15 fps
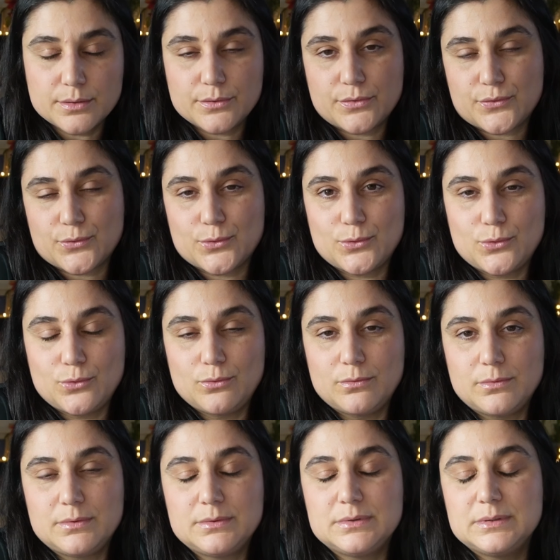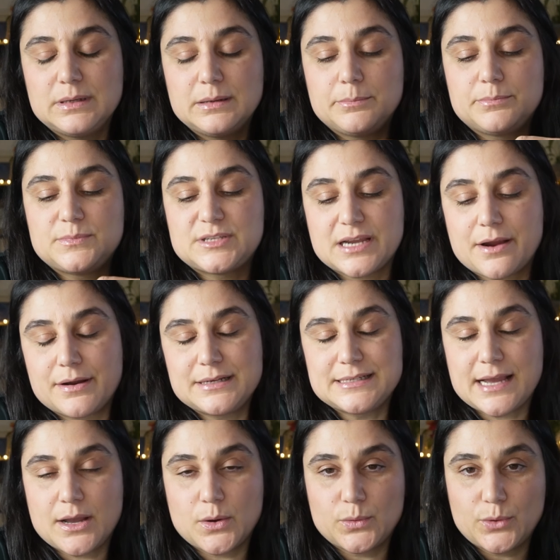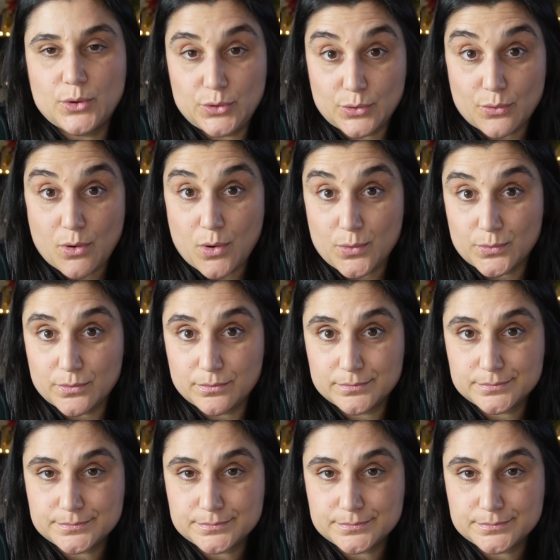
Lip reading: through tearing down your own